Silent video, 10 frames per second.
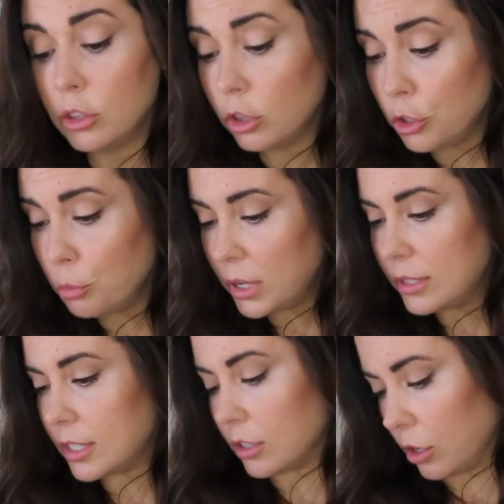
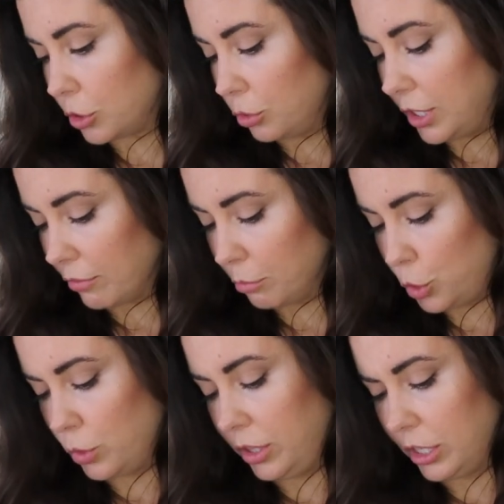Lumens is also different
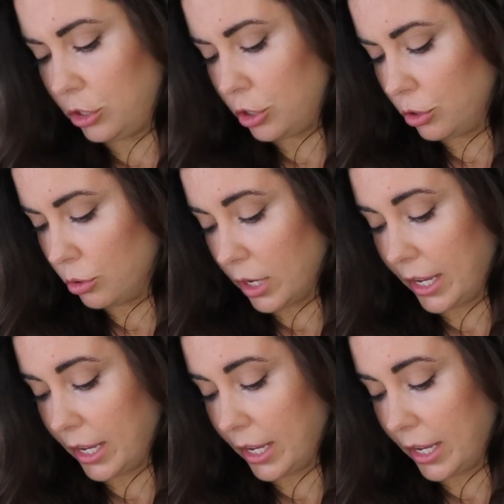between these two.